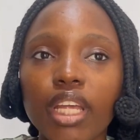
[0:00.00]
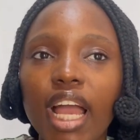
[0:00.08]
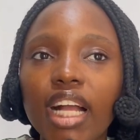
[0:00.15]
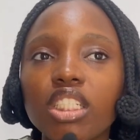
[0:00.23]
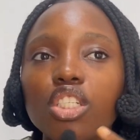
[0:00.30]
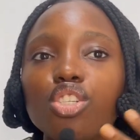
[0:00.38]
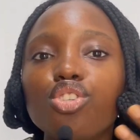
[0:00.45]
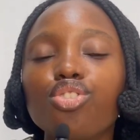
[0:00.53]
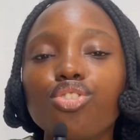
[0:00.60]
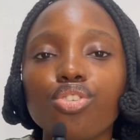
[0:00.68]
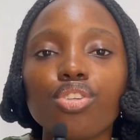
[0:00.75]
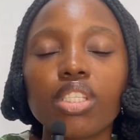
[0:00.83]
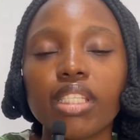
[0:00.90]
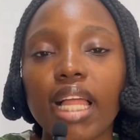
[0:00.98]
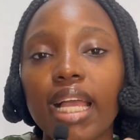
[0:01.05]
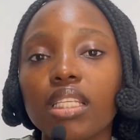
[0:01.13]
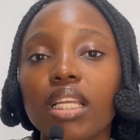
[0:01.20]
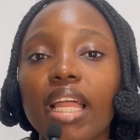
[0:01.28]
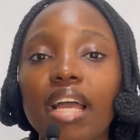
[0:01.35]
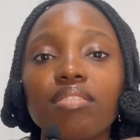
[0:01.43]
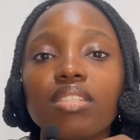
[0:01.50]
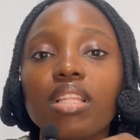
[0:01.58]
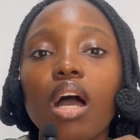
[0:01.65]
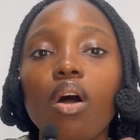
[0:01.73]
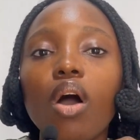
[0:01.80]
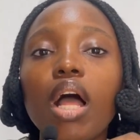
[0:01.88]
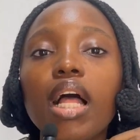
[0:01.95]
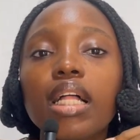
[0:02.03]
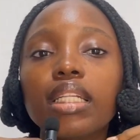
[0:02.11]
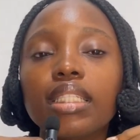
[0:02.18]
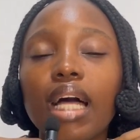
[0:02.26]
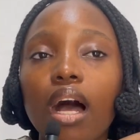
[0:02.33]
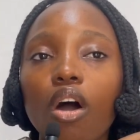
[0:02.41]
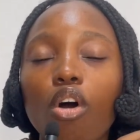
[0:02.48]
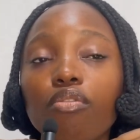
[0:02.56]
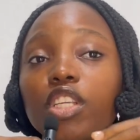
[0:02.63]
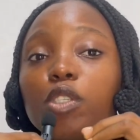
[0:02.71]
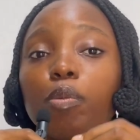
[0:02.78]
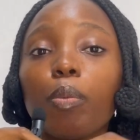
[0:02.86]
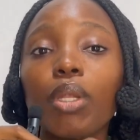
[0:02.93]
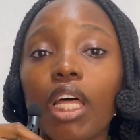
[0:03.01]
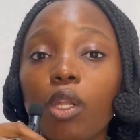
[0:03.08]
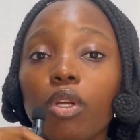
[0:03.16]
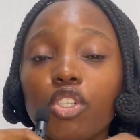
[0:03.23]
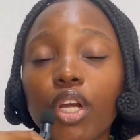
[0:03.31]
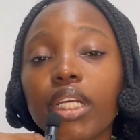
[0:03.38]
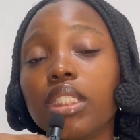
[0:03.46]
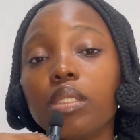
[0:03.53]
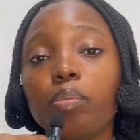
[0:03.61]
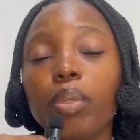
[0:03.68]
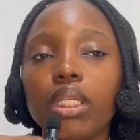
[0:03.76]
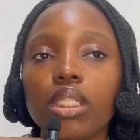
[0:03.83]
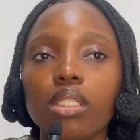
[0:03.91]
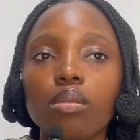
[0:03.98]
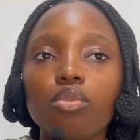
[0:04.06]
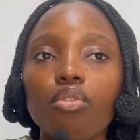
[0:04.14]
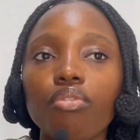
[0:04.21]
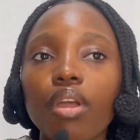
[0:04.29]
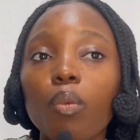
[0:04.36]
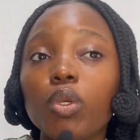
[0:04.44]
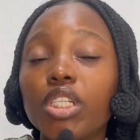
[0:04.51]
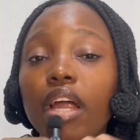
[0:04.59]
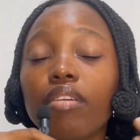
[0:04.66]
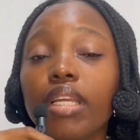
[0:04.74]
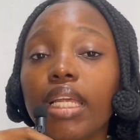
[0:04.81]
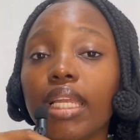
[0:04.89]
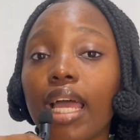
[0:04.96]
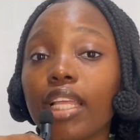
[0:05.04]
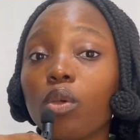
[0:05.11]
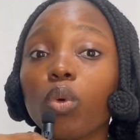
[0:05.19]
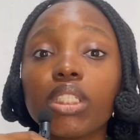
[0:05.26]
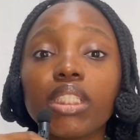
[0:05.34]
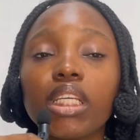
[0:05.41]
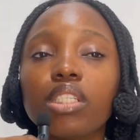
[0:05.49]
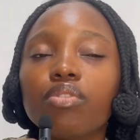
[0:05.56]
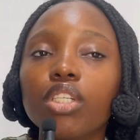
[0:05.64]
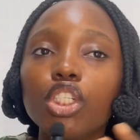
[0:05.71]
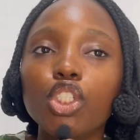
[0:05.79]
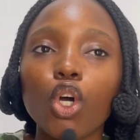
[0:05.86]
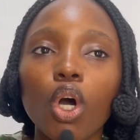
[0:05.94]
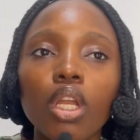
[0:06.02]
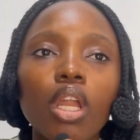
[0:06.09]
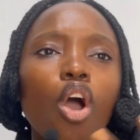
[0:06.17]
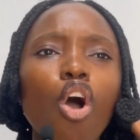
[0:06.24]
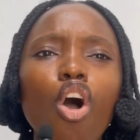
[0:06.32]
It actually suits like the lifestyle that of these people that they were trying to depict in the movie, which I really like. It was tastefully done.